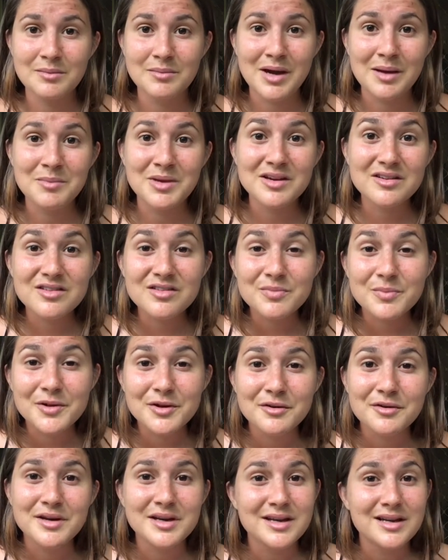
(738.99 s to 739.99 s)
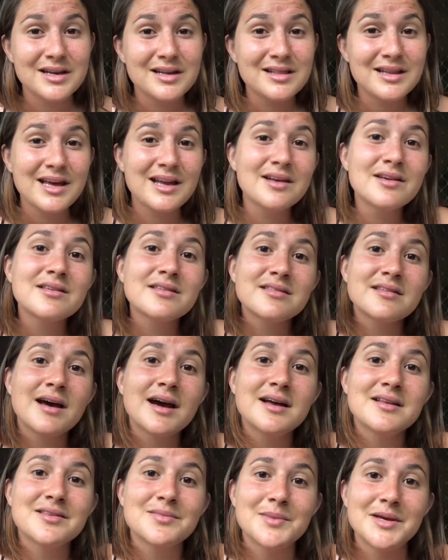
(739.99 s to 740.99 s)
I'm exploring it, and that
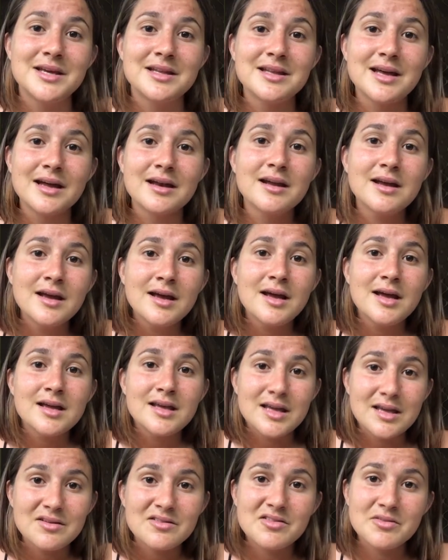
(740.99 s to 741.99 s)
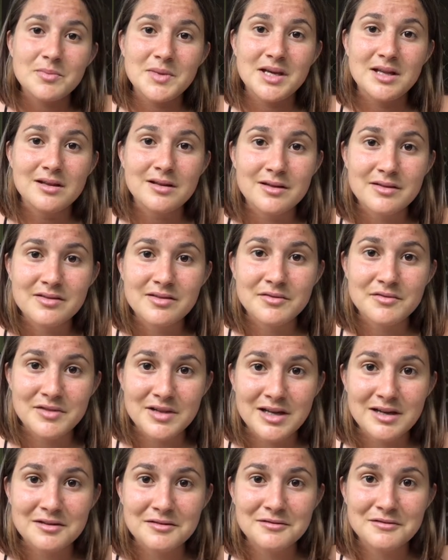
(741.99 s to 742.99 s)
excites me, and that gives me lots of
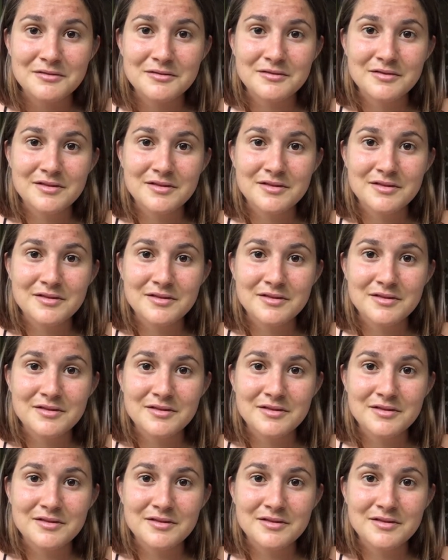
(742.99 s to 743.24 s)
love.